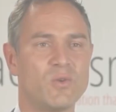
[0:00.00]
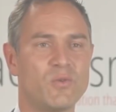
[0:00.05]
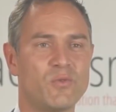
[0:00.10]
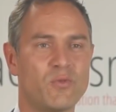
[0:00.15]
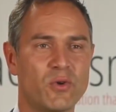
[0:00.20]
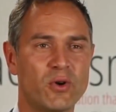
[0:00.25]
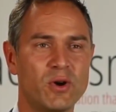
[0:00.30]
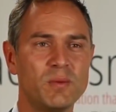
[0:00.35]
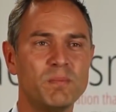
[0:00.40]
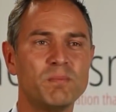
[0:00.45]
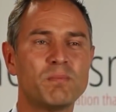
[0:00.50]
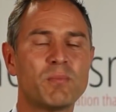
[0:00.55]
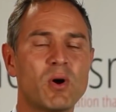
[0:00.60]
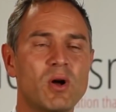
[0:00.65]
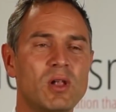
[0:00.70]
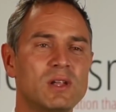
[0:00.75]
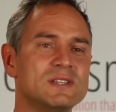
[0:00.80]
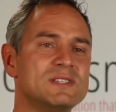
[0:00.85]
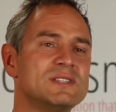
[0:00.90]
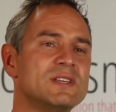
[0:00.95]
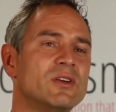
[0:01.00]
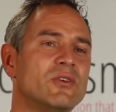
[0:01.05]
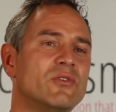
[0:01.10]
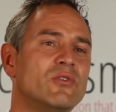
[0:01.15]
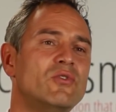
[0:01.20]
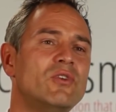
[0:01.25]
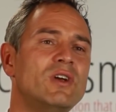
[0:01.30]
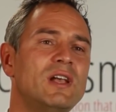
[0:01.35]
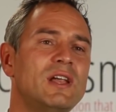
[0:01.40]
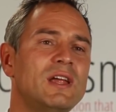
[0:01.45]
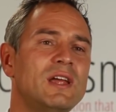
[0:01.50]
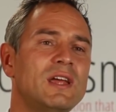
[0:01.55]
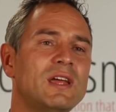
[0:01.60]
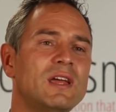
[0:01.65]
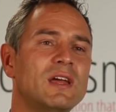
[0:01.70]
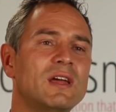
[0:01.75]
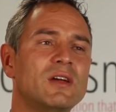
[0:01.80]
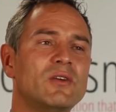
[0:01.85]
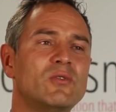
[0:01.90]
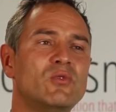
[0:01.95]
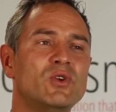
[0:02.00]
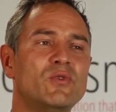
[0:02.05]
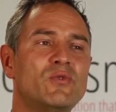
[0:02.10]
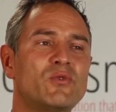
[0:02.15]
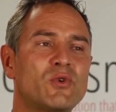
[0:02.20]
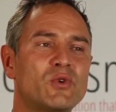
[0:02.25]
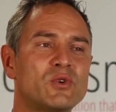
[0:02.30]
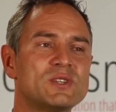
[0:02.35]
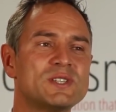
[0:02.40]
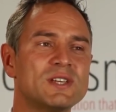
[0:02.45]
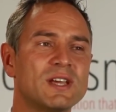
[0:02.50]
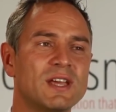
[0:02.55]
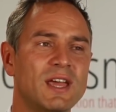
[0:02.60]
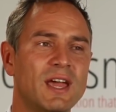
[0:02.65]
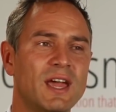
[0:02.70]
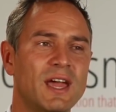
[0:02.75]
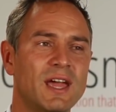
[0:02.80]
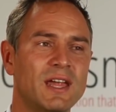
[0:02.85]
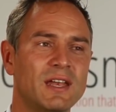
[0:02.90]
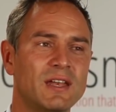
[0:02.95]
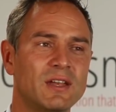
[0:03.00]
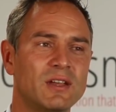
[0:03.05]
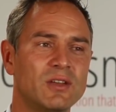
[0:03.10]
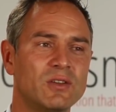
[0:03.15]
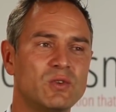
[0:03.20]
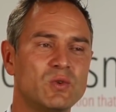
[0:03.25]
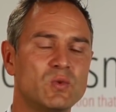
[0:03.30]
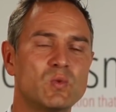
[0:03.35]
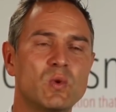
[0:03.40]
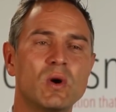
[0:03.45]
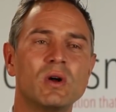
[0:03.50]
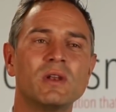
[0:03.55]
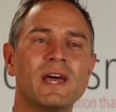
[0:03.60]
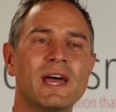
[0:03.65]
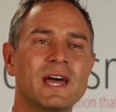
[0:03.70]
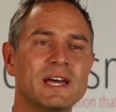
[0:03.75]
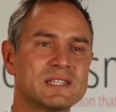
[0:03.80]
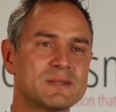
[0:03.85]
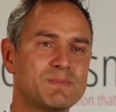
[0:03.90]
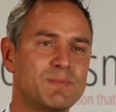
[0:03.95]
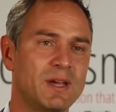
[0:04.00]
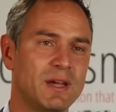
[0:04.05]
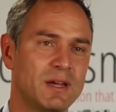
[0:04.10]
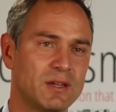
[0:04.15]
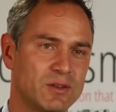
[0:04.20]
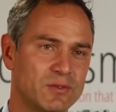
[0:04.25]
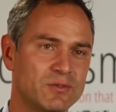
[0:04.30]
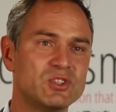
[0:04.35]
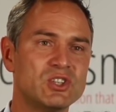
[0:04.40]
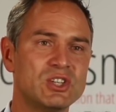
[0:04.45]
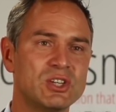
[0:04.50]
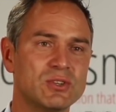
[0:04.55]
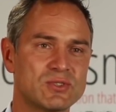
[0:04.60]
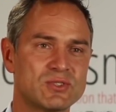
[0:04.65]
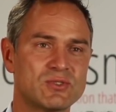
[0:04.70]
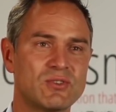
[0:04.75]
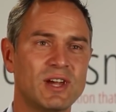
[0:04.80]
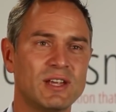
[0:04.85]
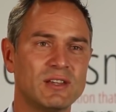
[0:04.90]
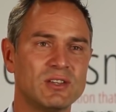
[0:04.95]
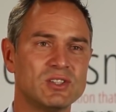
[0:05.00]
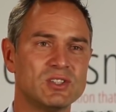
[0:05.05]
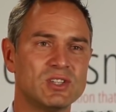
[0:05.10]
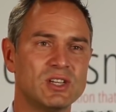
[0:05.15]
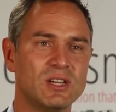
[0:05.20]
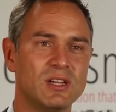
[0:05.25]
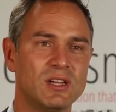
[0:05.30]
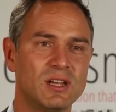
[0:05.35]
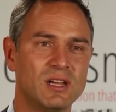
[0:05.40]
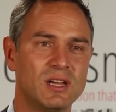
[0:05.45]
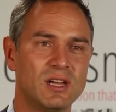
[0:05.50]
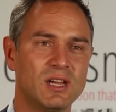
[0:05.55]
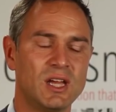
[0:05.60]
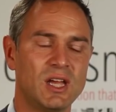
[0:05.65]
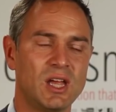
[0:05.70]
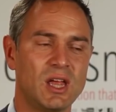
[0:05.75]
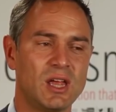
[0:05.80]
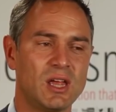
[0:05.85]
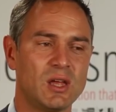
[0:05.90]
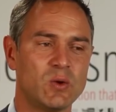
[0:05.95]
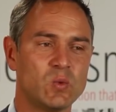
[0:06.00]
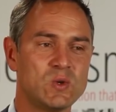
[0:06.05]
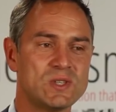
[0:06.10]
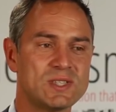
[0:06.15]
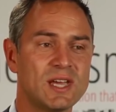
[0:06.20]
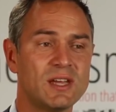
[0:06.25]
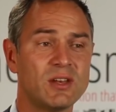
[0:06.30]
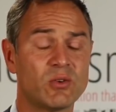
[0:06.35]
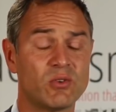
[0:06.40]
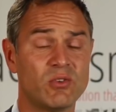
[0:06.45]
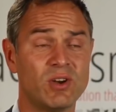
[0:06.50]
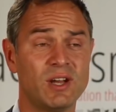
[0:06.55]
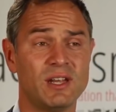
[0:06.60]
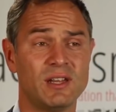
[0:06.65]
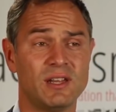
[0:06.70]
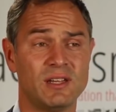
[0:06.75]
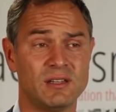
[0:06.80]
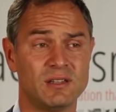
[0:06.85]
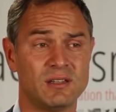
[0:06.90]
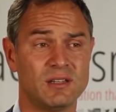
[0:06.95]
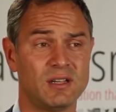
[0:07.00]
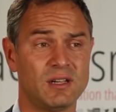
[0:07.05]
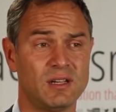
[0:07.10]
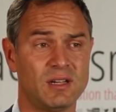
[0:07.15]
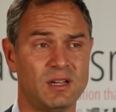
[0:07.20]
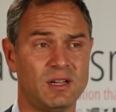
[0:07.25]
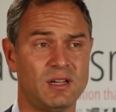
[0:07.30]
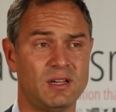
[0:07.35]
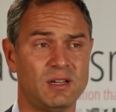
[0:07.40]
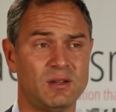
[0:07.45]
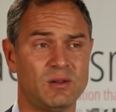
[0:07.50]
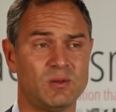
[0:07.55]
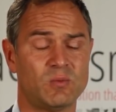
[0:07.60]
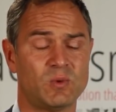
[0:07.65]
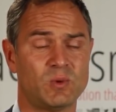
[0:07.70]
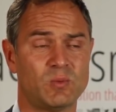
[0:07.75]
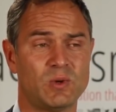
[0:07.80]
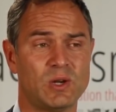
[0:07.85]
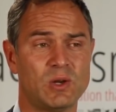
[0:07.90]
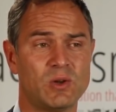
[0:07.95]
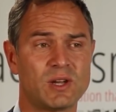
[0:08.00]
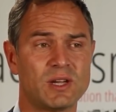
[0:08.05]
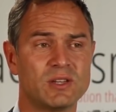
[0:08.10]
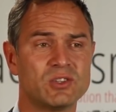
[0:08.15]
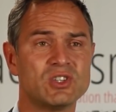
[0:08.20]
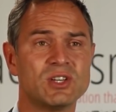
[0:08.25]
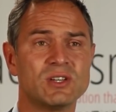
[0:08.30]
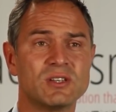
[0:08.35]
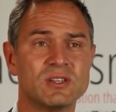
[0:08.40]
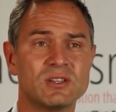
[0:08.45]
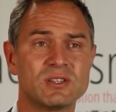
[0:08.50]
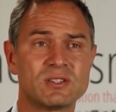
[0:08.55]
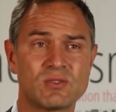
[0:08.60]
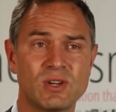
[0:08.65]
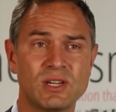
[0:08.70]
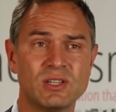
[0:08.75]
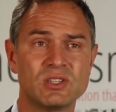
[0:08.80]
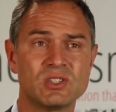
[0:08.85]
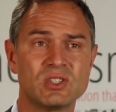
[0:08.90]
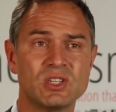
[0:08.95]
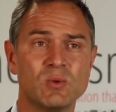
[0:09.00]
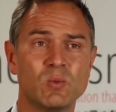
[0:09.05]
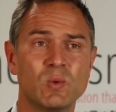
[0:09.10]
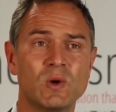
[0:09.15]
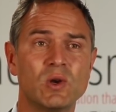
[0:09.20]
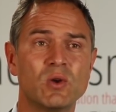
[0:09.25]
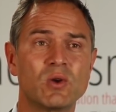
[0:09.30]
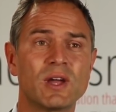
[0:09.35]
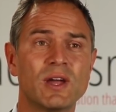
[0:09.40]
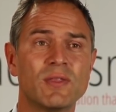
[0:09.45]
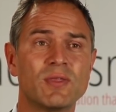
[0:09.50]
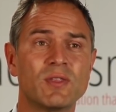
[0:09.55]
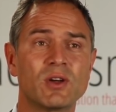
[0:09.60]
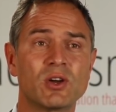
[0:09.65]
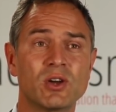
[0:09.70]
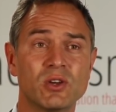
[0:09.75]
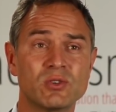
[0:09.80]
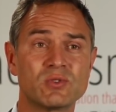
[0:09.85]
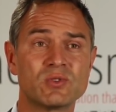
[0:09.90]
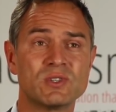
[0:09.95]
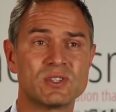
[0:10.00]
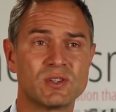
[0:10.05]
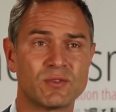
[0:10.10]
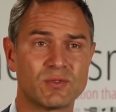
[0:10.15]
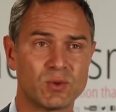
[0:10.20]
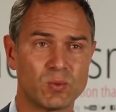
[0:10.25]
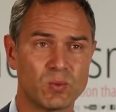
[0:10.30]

Foreign policy really refers again to one aspect of geostrategy. We said already, when we look at geostrategy, we look at the countries of the